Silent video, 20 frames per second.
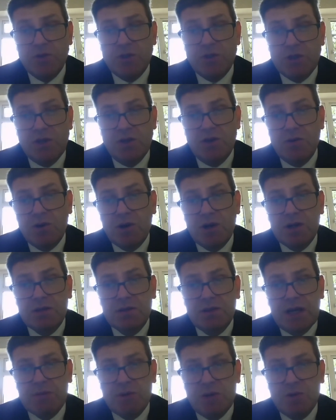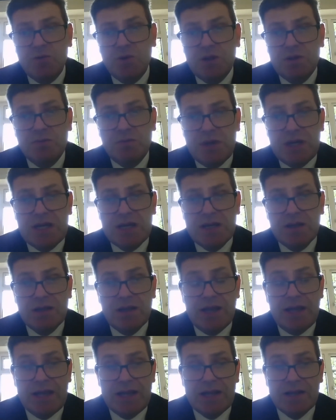secure. Like we wouldn't be
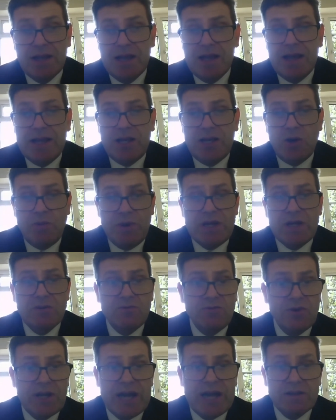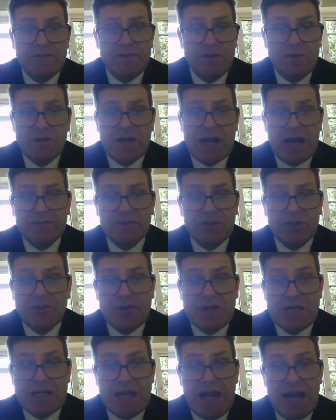you know, we can run out of food after
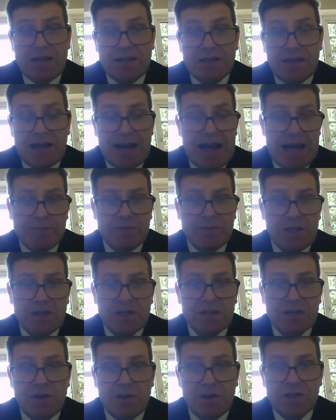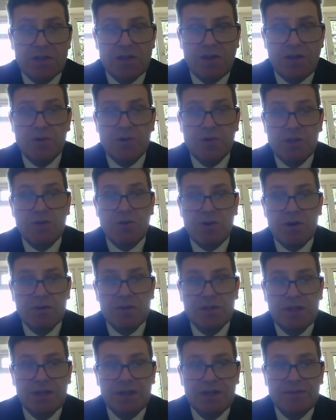3 days. That happened in a
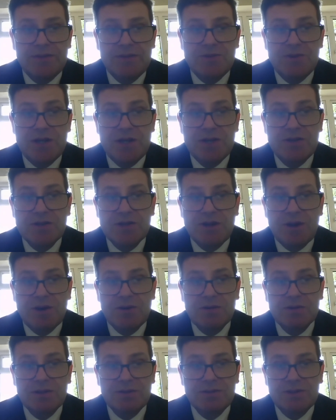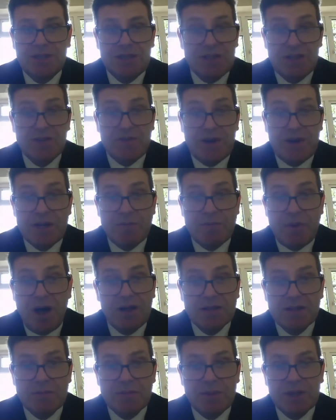snowstorm a few years ago. So this is very
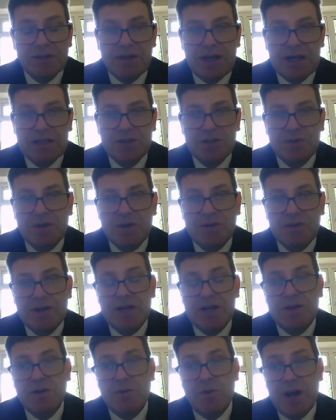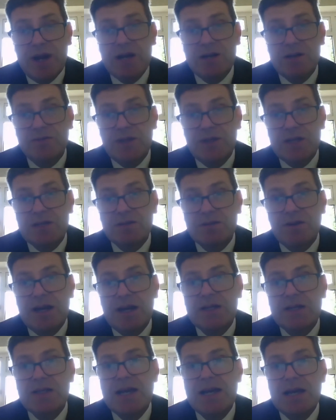possible, right? So we're very aware of this,
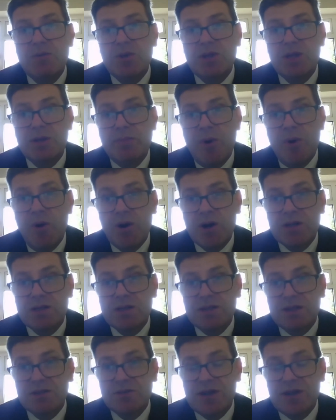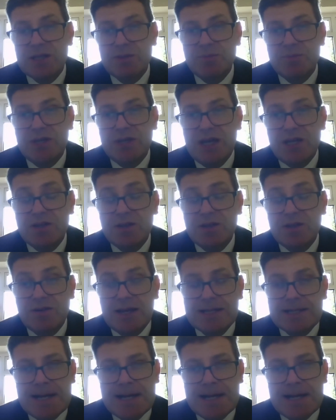right? With the ports and transportation, right?